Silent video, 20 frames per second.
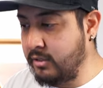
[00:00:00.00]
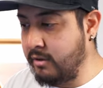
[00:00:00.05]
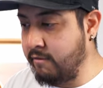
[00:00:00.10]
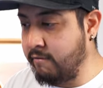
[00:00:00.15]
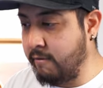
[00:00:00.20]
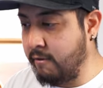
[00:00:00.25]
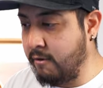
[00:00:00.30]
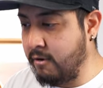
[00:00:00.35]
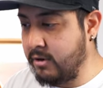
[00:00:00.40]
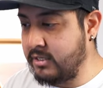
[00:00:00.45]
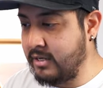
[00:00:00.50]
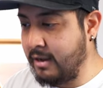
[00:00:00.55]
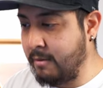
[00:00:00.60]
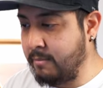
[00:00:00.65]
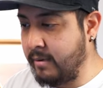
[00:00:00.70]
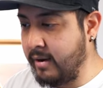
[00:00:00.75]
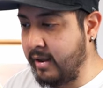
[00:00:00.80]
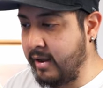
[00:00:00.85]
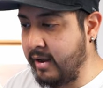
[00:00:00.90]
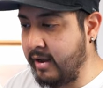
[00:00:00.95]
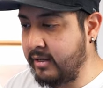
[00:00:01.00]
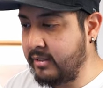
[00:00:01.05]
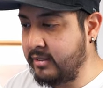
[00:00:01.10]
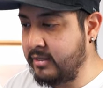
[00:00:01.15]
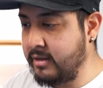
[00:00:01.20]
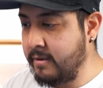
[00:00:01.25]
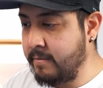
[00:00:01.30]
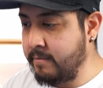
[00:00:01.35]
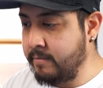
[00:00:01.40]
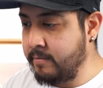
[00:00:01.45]
force applied,
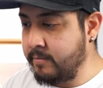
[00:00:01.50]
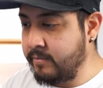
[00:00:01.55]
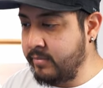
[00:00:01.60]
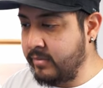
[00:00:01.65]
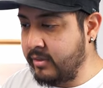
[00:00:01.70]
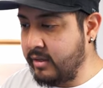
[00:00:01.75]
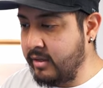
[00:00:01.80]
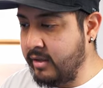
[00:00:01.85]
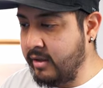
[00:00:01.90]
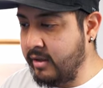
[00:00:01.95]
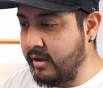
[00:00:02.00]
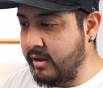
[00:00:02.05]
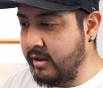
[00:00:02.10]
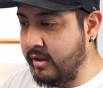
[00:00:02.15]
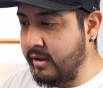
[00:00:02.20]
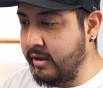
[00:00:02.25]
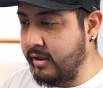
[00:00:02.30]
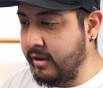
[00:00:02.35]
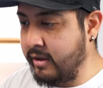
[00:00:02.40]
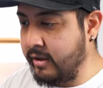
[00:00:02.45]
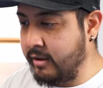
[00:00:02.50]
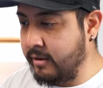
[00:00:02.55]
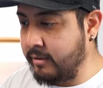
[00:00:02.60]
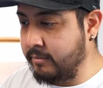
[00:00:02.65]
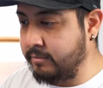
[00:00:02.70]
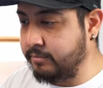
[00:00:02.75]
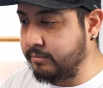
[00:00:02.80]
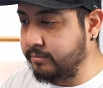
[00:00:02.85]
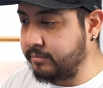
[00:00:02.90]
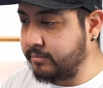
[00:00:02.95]

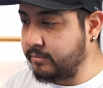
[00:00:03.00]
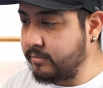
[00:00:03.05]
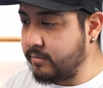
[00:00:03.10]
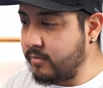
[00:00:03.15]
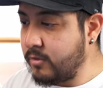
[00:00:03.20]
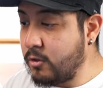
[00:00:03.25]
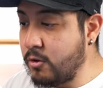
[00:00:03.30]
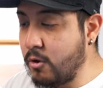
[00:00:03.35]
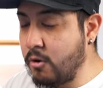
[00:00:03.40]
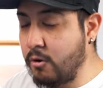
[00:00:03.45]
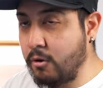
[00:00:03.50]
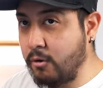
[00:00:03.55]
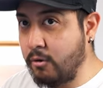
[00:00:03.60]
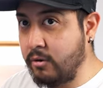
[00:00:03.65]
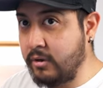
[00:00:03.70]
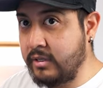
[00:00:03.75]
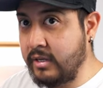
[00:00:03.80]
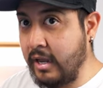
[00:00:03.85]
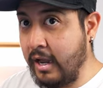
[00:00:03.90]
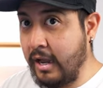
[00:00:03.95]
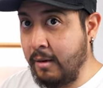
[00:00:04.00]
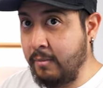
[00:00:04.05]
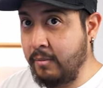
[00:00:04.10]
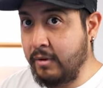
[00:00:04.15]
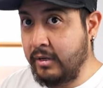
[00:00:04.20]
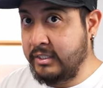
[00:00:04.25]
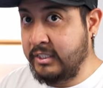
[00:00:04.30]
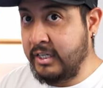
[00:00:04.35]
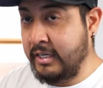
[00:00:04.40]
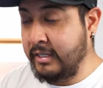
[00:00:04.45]

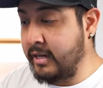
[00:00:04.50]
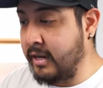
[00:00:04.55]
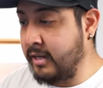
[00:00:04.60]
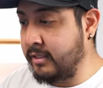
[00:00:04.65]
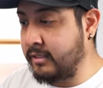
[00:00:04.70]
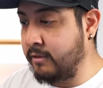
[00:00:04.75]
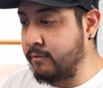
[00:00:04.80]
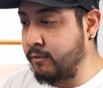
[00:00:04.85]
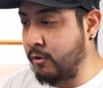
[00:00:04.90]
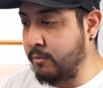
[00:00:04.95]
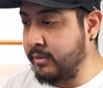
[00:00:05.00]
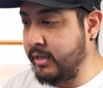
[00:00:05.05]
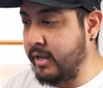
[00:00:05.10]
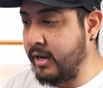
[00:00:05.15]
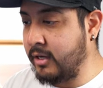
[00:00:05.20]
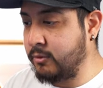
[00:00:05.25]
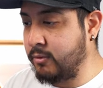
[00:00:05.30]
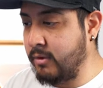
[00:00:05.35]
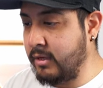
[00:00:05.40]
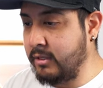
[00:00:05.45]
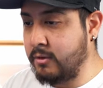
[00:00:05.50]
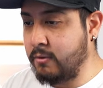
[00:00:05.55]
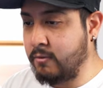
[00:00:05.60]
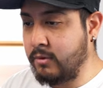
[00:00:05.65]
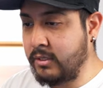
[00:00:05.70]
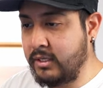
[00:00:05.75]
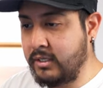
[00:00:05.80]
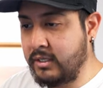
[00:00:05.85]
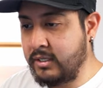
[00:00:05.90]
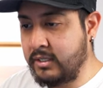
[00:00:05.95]
generated from the actuator
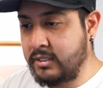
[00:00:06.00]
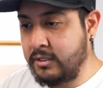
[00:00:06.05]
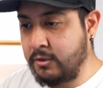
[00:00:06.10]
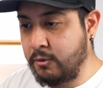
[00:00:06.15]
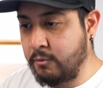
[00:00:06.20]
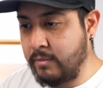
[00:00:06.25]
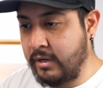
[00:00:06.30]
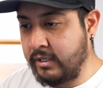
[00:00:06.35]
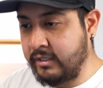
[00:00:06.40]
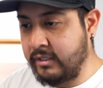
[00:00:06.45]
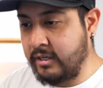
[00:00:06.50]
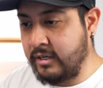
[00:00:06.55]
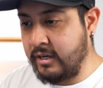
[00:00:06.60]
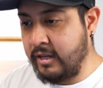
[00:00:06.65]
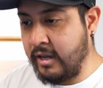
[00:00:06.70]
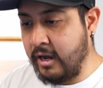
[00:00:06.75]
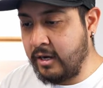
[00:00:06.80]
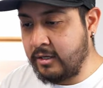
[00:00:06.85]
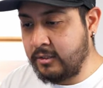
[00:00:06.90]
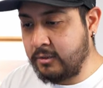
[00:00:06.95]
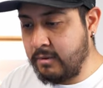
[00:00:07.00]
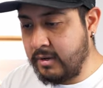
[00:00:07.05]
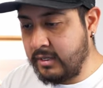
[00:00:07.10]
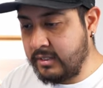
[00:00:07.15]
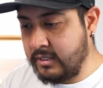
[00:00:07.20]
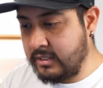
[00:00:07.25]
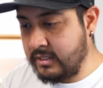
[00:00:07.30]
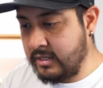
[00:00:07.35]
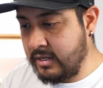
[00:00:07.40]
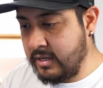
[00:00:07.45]
when it is pneumatically
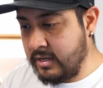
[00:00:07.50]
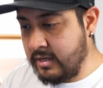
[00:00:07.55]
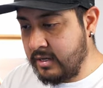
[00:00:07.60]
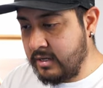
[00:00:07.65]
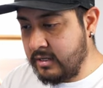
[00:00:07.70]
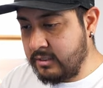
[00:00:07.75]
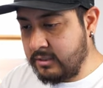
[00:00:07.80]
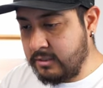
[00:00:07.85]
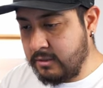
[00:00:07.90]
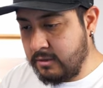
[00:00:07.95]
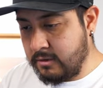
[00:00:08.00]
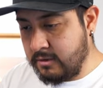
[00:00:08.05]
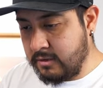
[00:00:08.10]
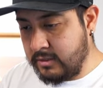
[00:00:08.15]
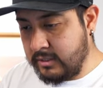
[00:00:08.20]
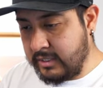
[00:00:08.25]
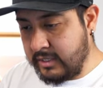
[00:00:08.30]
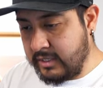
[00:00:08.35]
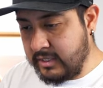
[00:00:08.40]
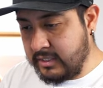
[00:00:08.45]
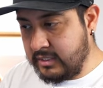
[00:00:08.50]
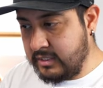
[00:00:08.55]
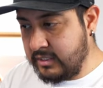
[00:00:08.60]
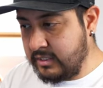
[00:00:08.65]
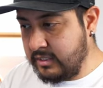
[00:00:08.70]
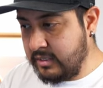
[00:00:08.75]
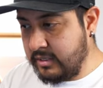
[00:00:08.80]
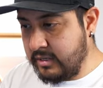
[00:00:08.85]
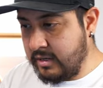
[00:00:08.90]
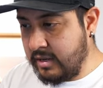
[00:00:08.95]
actuated. So
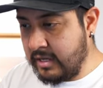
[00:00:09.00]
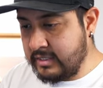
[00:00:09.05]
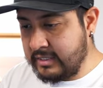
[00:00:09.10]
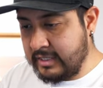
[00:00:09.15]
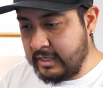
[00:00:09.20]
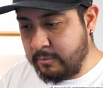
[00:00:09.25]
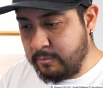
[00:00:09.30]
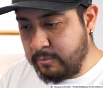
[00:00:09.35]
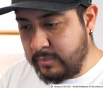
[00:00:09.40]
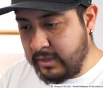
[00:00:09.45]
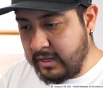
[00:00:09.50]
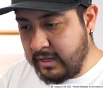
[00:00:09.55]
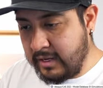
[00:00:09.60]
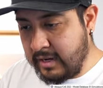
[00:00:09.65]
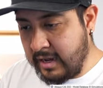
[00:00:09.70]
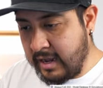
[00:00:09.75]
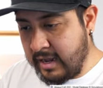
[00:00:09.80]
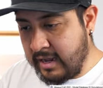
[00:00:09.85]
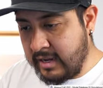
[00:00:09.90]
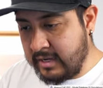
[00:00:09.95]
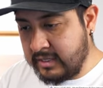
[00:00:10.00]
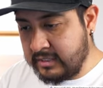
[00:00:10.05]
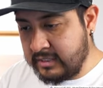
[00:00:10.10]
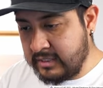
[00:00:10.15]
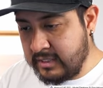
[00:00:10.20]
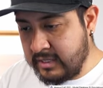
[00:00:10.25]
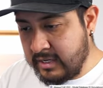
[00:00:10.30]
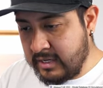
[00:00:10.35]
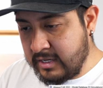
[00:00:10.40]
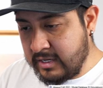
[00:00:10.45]
this assembly
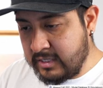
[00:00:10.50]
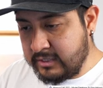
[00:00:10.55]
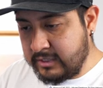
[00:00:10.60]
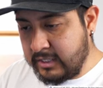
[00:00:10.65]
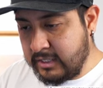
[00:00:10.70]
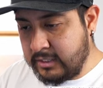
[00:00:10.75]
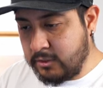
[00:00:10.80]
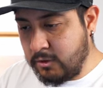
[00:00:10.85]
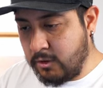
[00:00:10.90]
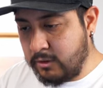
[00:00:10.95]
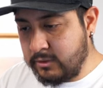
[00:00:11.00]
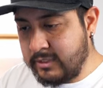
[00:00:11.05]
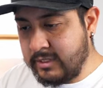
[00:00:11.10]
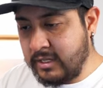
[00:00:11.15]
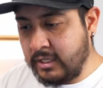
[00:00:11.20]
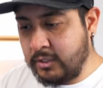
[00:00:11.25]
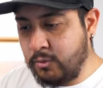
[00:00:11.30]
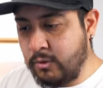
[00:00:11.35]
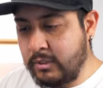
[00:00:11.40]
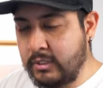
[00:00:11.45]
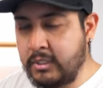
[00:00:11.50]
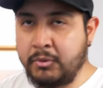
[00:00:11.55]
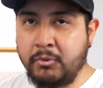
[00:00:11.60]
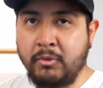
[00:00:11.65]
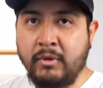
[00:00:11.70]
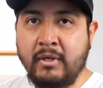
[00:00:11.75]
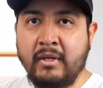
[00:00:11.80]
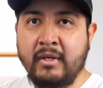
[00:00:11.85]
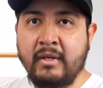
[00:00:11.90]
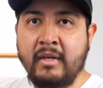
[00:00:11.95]
has
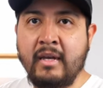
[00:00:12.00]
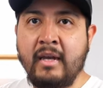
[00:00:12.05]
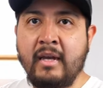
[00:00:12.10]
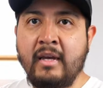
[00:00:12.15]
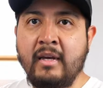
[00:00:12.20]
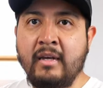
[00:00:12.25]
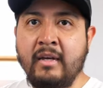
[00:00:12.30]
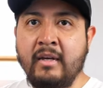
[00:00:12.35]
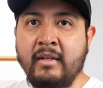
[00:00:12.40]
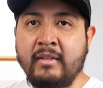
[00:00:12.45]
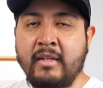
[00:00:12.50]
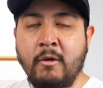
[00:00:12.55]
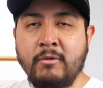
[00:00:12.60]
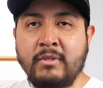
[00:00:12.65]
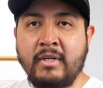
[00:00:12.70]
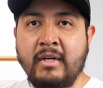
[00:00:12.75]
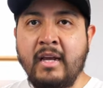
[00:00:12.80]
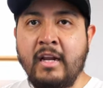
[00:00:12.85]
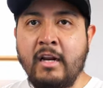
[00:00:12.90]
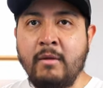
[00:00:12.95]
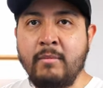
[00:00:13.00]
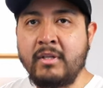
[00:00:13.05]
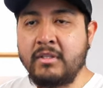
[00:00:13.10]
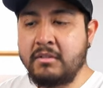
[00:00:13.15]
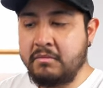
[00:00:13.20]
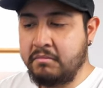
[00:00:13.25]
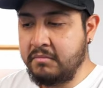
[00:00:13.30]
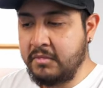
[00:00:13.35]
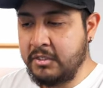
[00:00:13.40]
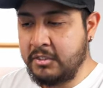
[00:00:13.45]
623,000
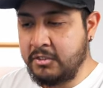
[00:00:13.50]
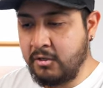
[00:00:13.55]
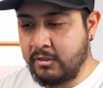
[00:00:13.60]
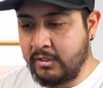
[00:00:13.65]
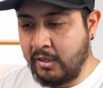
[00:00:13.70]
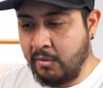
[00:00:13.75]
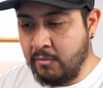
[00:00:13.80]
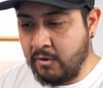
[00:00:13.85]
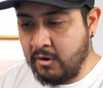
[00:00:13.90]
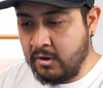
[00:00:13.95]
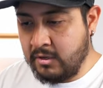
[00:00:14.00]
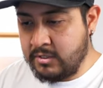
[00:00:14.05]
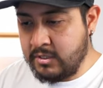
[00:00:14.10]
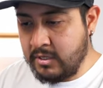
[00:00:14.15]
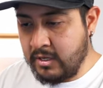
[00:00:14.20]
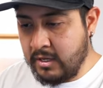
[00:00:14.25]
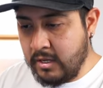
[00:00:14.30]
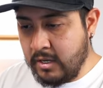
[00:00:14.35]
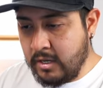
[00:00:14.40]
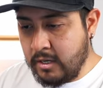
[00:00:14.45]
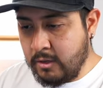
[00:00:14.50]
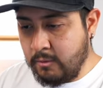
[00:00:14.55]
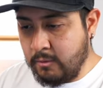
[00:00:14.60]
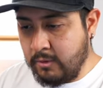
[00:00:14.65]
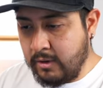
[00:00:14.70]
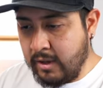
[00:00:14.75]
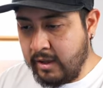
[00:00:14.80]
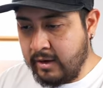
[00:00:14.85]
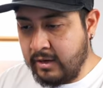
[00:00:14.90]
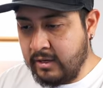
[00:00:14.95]
elements. It's not that much.
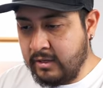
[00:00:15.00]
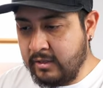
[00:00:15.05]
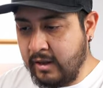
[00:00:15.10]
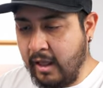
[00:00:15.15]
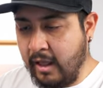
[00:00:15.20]
We are in